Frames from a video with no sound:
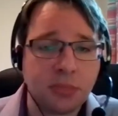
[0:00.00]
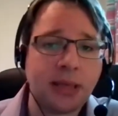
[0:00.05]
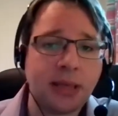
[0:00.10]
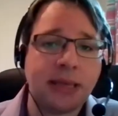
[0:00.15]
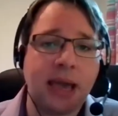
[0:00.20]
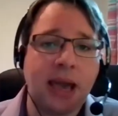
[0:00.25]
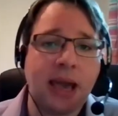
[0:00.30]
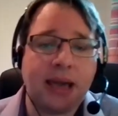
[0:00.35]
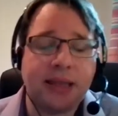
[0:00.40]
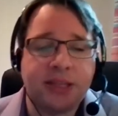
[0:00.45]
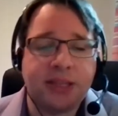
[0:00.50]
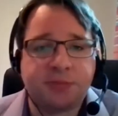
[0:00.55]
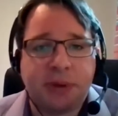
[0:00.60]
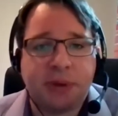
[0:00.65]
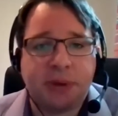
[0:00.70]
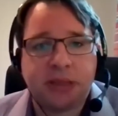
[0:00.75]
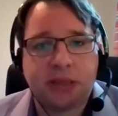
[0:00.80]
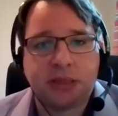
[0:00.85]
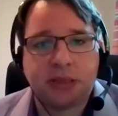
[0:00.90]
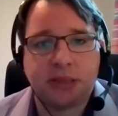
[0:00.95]
Yeah, and there's
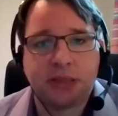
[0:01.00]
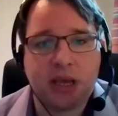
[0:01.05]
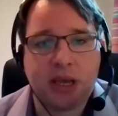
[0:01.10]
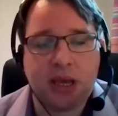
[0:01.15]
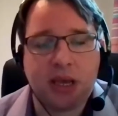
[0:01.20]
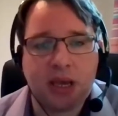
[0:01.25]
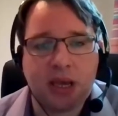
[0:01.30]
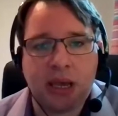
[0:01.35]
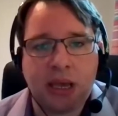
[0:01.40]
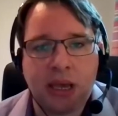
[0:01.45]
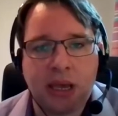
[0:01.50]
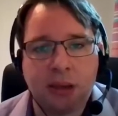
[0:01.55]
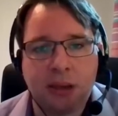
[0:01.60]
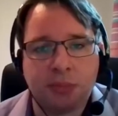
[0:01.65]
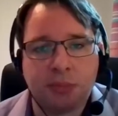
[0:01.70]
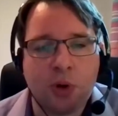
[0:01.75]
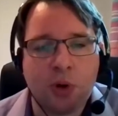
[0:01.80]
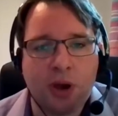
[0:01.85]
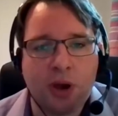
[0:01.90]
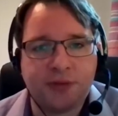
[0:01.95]
been
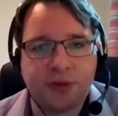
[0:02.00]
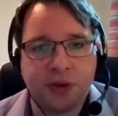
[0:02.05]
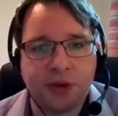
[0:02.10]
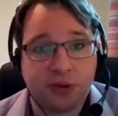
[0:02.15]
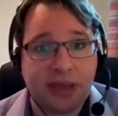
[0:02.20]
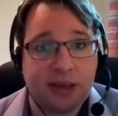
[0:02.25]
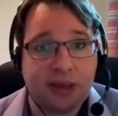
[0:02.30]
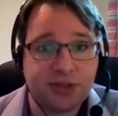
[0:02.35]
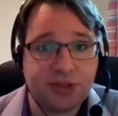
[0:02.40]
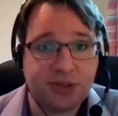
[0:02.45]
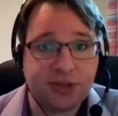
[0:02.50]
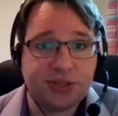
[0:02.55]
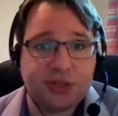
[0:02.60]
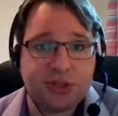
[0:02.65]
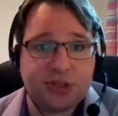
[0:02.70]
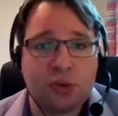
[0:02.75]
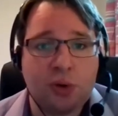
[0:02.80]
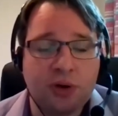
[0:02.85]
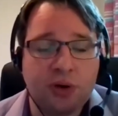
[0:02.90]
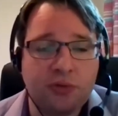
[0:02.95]
quite a few councils, as
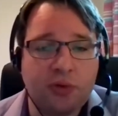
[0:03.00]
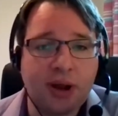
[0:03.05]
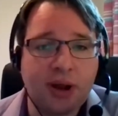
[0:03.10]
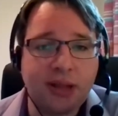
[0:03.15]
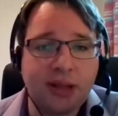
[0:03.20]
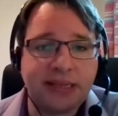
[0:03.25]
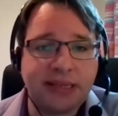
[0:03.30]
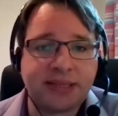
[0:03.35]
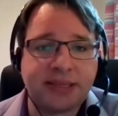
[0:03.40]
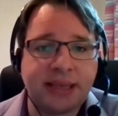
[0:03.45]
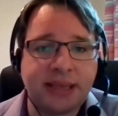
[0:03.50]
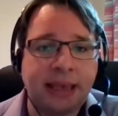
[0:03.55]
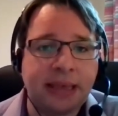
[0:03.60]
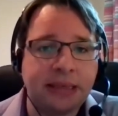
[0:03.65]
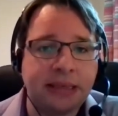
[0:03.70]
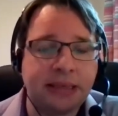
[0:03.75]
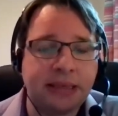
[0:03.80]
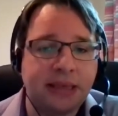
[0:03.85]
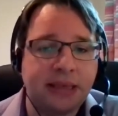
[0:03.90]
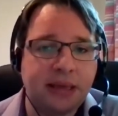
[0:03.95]
you quite rightly
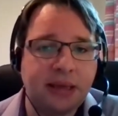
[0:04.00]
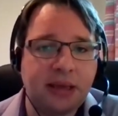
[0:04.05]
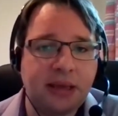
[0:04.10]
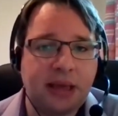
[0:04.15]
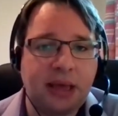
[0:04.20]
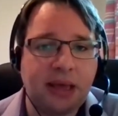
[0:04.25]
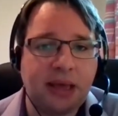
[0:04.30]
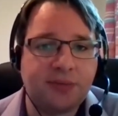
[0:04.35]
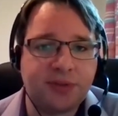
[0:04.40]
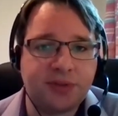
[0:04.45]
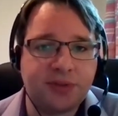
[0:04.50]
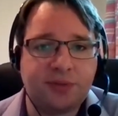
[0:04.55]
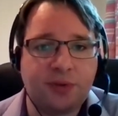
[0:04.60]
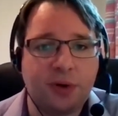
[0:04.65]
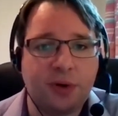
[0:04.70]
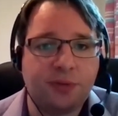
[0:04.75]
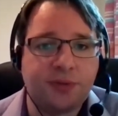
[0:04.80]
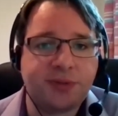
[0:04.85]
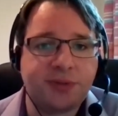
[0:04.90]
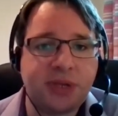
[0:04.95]
say, that have
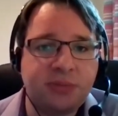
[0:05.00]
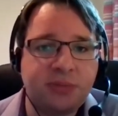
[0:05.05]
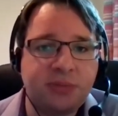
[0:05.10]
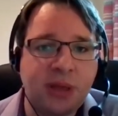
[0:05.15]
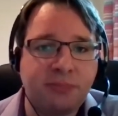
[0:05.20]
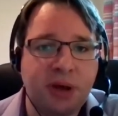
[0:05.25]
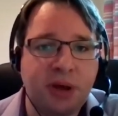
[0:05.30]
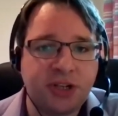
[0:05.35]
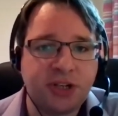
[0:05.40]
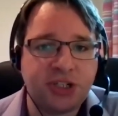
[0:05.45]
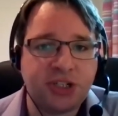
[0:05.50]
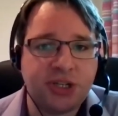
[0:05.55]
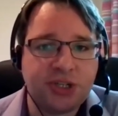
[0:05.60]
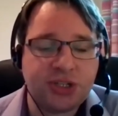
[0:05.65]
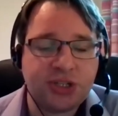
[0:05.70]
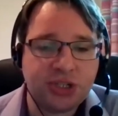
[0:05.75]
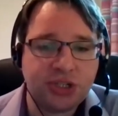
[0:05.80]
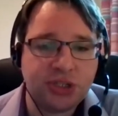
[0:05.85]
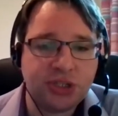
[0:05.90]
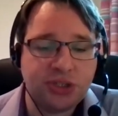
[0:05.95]
devolved some of their budget
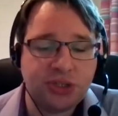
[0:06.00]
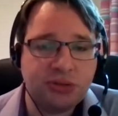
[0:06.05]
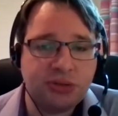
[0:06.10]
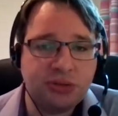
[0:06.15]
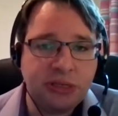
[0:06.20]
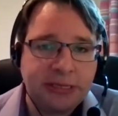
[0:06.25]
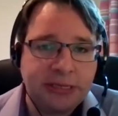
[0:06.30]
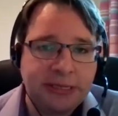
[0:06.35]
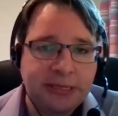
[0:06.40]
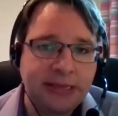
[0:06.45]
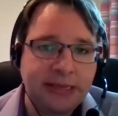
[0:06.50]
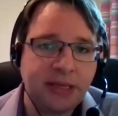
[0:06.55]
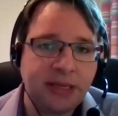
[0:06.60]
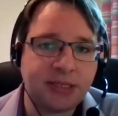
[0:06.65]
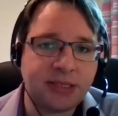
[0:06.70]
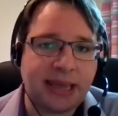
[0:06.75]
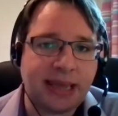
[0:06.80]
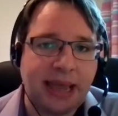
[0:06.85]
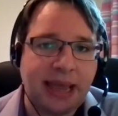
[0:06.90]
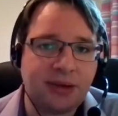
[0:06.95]
to
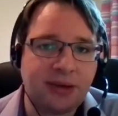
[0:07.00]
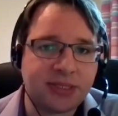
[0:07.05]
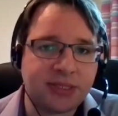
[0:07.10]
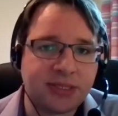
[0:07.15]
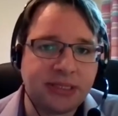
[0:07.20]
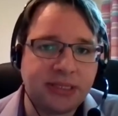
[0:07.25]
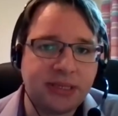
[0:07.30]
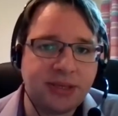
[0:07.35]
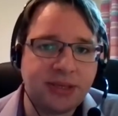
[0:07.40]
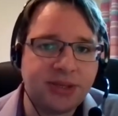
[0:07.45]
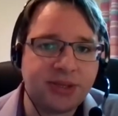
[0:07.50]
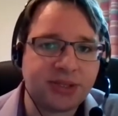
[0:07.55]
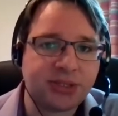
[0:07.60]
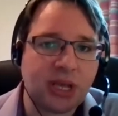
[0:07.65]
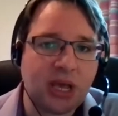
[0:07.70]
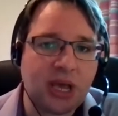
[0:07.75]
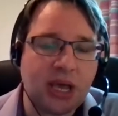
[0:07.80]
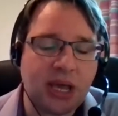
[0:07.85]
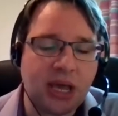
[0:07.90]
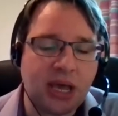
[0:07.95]
councillors.
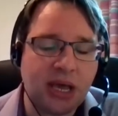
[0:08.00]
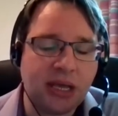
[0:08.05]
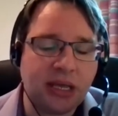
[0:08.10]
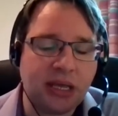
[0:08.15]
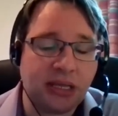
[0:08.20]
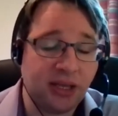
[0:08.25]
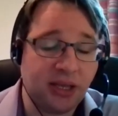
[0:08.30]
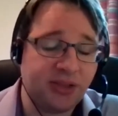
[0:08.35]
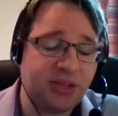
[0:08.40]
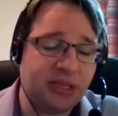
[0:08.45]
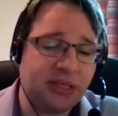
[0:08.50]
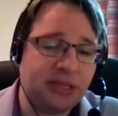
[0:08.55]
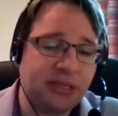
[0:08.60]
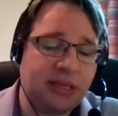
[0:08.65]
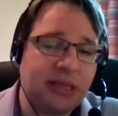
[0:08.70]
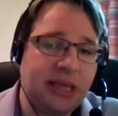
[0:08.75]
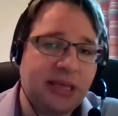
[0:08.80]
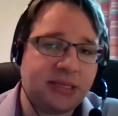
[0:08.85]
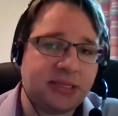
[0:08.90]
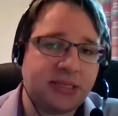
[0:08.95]
And I think
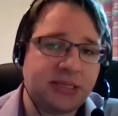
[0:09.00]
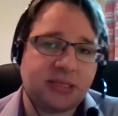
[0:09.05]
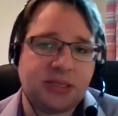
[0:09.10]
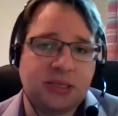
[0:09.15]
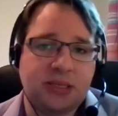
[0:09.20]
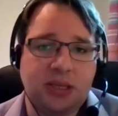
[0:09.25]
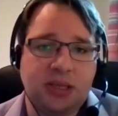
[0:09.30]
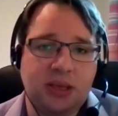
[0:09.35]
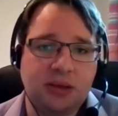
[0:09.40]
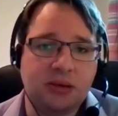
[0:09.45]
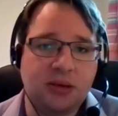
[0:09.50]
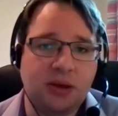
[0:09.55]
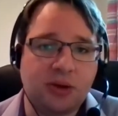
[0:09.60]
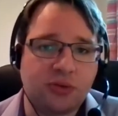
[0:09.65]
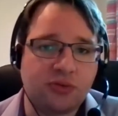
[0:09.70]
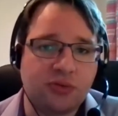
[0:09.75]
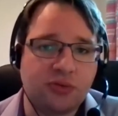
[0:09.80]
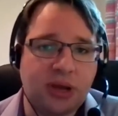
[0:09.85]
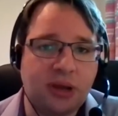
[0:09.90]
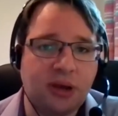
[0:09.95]
that that's, you know, a
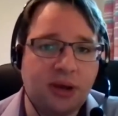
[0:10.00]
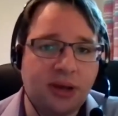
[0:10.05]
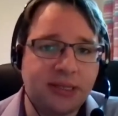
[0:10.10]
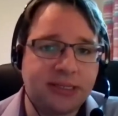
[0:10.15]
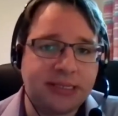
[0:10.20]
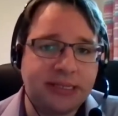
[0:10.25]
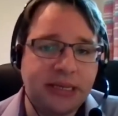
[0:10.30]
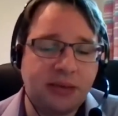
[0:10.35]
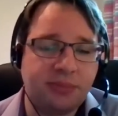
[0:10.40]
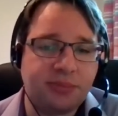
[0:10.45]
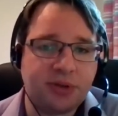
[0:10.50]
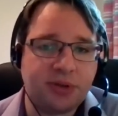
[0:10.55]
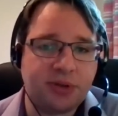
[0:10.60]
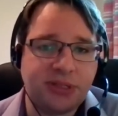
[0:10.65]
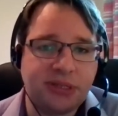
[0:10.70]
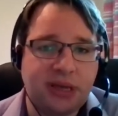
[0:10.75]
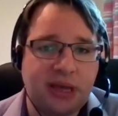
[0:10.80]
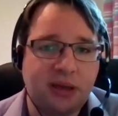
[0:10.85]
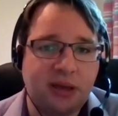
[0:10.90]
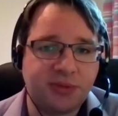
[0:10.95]
great idea because
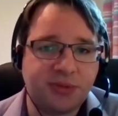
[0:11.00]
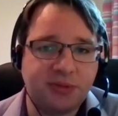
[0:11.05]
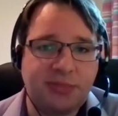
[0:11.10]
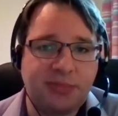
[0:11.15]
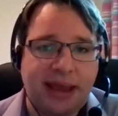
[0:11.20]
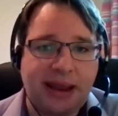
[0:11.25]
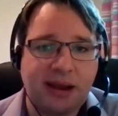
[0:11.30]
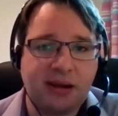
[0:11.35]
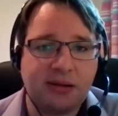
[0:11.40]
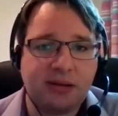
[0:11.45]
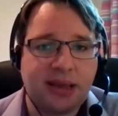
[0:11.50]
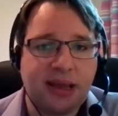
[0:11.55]
it helps empower